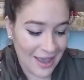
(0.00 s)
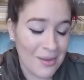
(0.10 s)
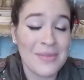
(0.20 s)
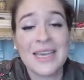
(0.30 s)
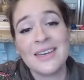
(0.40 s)

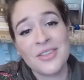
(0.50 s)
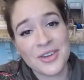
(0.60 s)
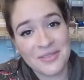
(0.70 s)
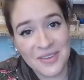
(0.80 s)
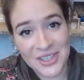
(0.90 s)
I'll make another
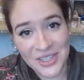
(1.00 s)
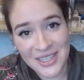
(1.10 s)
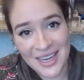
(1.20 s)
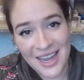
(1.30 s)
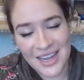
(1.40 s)

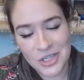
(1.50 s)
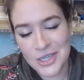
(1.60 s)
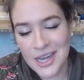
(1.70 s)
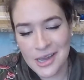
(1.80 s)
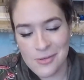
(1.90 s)
confession. I
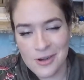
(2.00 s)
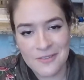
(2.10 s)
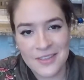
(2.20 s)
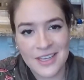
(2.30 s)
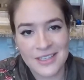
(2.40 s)
actually ate one
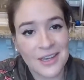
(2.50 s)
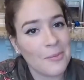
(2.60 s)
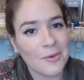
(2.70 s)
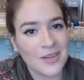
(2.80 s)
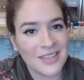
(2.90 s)
of these a
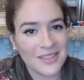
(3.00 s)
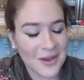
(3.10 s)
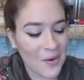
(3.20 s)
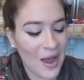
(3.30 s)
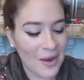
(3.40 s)
couple of days
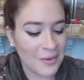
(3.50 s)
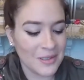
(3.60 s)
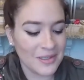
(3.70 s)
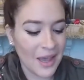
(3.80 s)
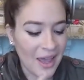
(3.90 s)
ago. I
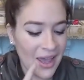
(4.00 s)
was